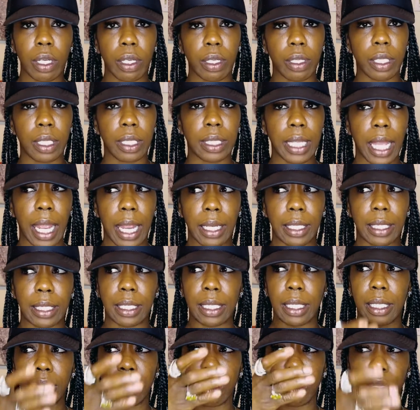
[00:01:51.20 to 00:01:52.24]

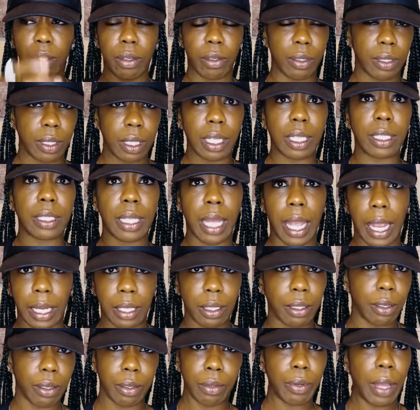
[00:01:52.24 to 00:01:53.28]

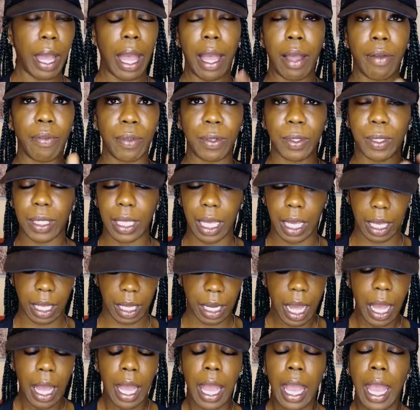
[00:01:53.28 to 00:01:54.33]
container, however you say
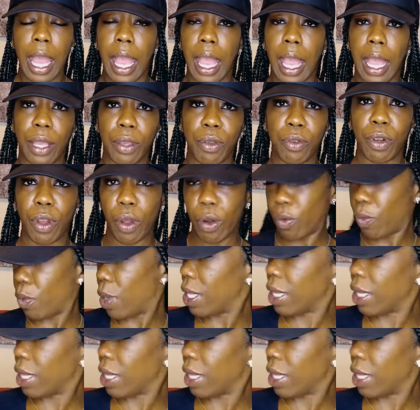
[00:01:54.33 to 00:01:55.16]
it. And you know, the one